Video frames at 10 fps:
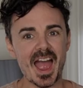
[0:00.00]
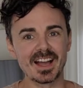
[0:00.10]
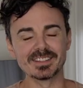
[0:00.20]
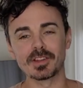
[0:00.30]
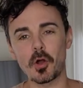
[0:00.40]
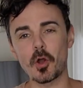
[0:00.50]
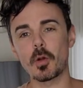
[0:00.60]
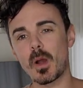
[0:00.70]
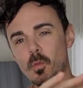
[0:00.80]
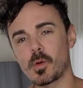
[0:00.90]

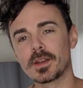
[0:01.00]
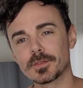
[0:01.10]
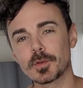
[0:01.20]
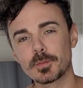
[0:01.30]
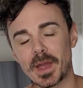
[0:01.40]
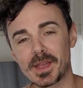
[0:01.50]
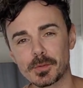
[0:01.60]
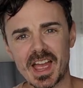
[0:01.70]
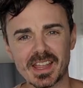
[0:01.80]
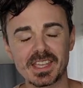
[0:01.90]
Hello, wonderful people.
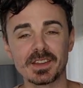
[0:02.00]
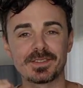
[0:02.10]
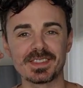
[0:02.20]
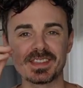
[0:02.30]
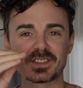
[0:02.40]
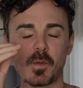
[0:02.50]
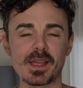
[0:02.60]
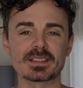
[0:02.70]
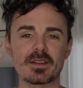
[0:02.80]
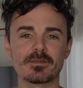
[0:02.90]
Jack here for this
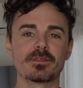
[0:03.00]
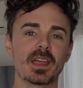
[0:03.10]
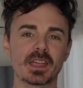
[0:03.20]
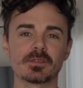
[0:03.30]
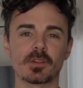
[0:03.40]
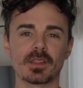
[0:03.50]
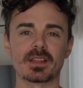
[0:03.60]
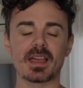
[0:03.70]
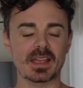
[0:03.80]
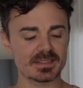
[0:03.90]
week's vegan-friendly
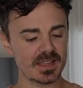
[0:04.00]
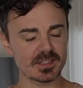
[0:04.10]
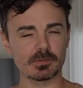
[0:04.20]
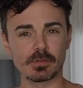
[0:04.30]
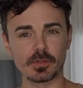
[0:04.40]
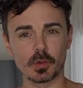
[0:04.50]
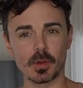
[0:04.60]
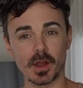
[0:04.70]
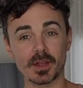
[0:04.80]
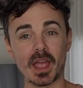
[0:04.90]
taste test review,
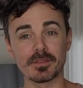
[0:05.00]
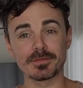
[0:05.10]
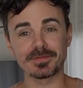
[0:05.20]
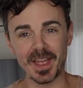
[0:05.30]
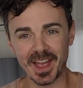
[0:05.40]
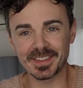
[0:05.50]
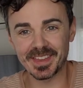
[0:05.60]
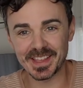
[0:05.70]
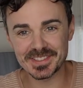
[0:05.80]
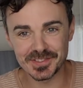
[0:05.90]
and I have found
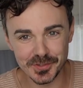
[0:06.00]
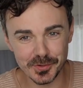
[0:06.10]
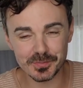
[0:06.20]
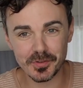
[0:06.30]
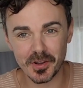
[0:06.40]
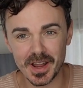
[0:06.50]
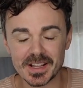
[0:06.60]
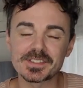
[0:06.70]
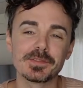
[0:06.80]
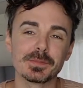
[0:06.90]
these new
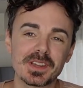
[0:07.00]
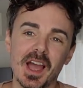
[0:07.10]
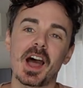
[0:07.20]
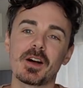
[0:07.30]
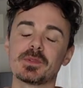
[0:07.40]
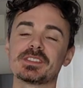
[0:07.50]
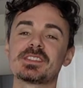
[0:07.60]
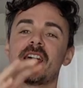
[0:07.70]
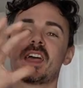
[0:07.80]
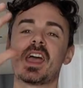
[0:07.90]
products from Carman's.
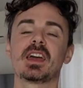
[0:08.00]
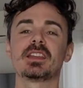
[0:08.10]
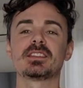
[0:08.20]
It